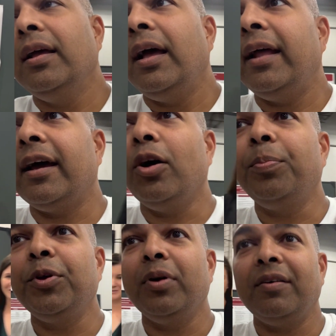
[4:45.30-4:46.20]
And I
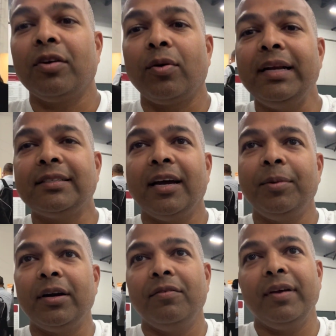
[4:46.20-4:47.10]
hope you have a great time
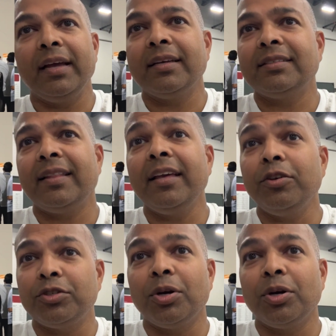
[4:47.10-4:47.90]
here in Vegas. Thank you so